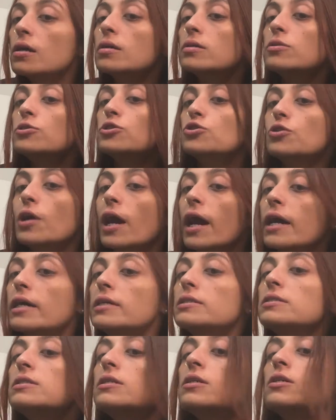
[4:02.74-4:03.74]

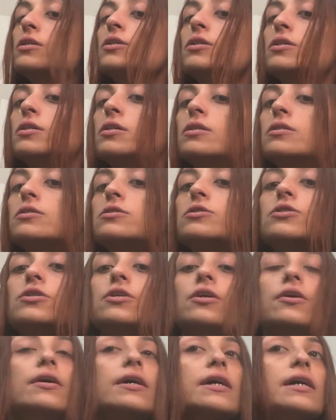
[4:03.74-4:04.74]
strands to
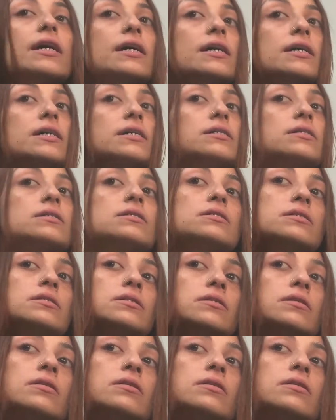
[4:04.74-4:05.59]
your ends.